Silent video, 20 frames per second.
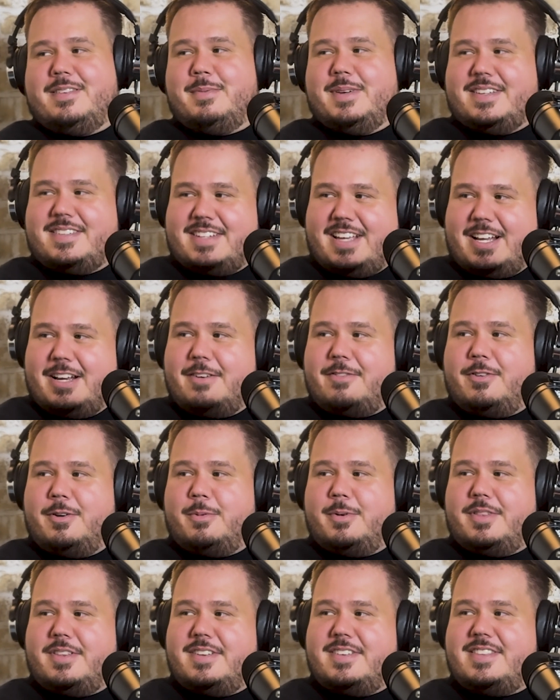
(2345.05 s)
I'm excited for
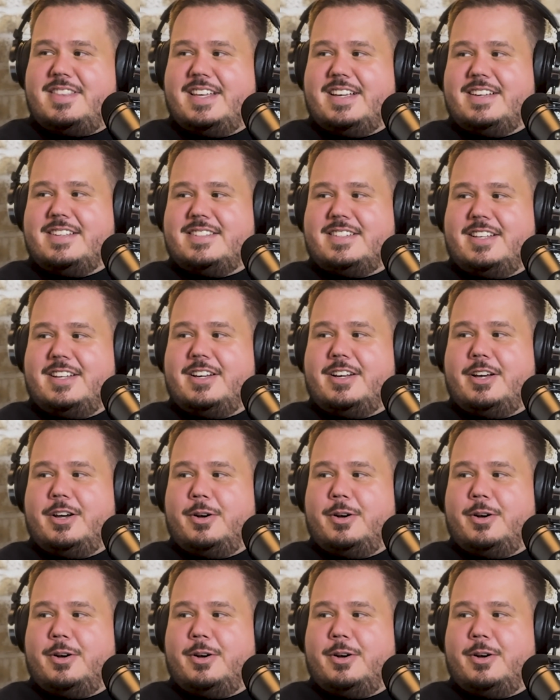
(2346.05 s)
where this thing is going to go.